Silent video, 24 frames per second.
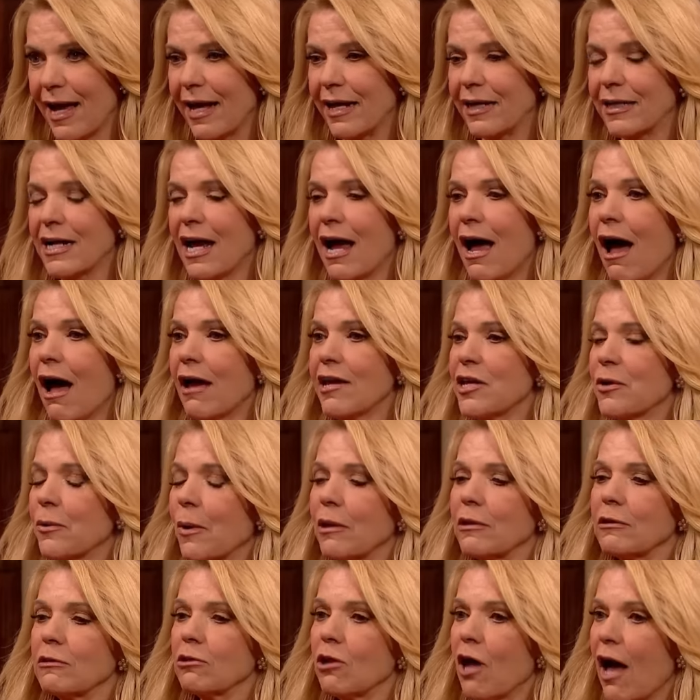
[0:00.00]
And, you know,
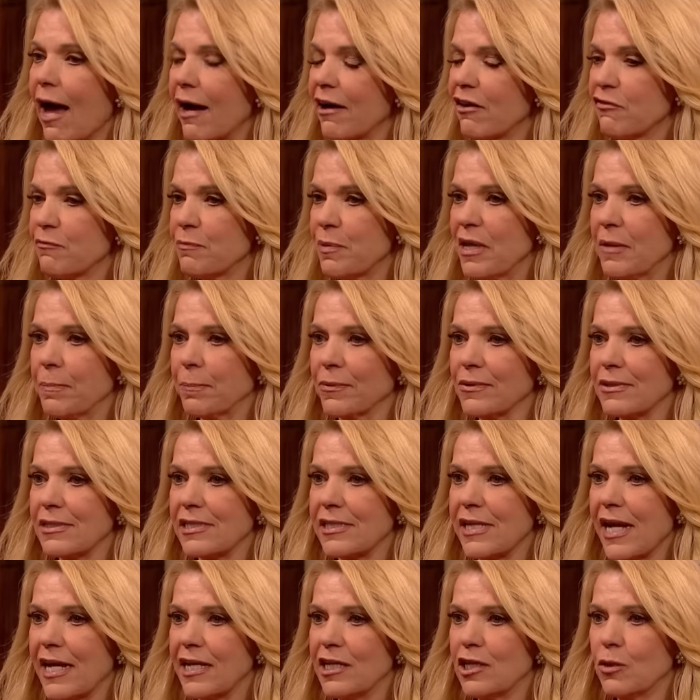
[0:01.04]
a lot of people
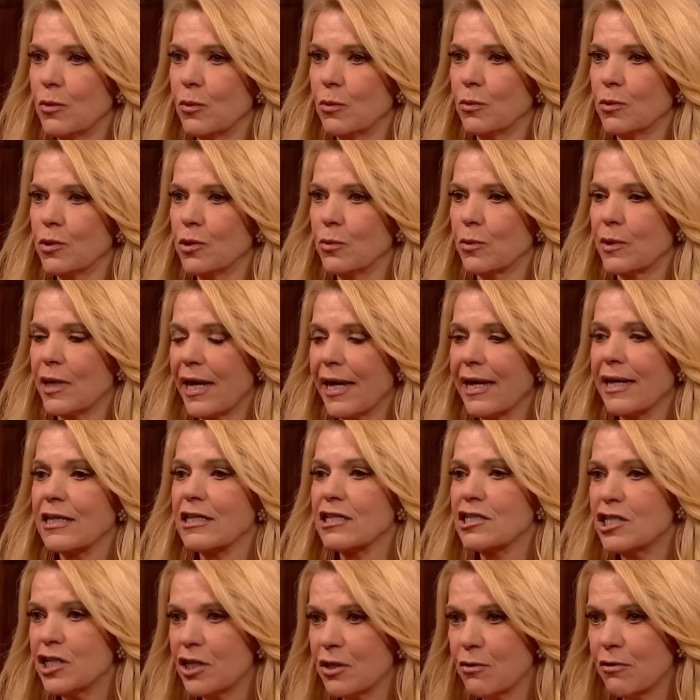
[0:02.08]
say you
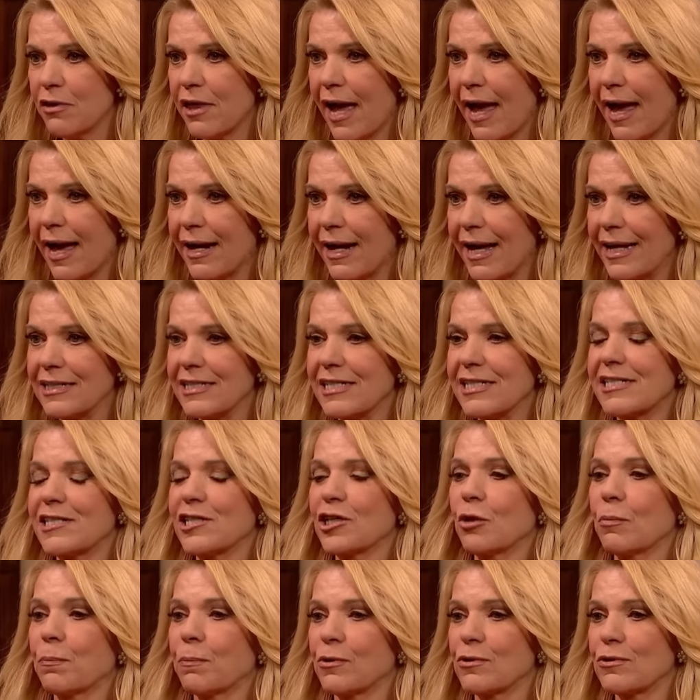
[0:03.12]
can't do that and
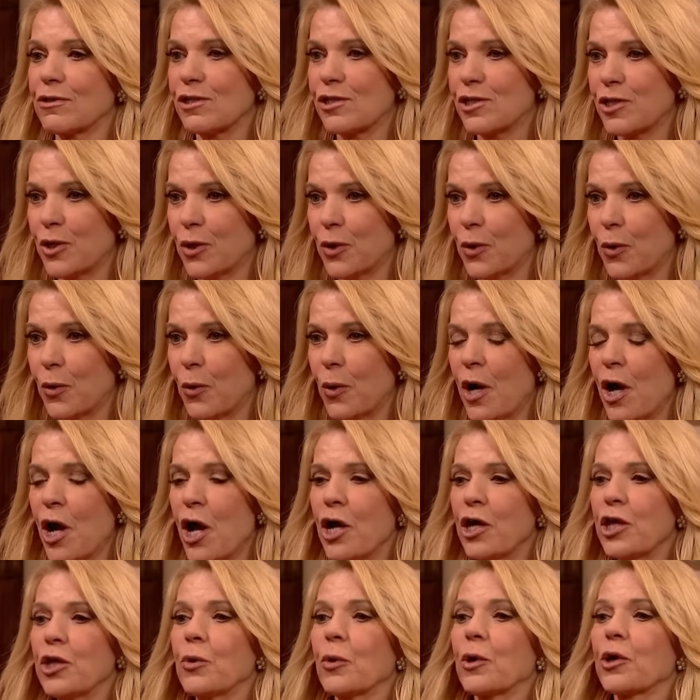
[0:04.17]
still pursue
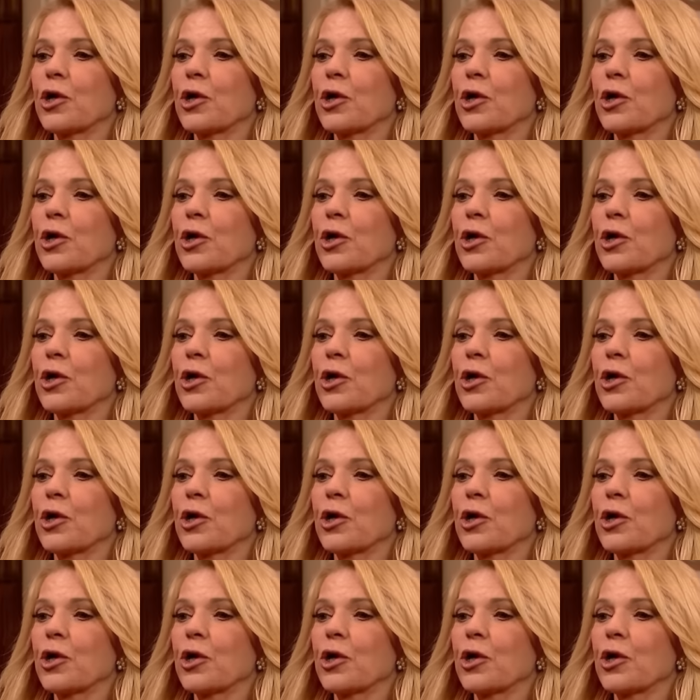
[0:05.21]
your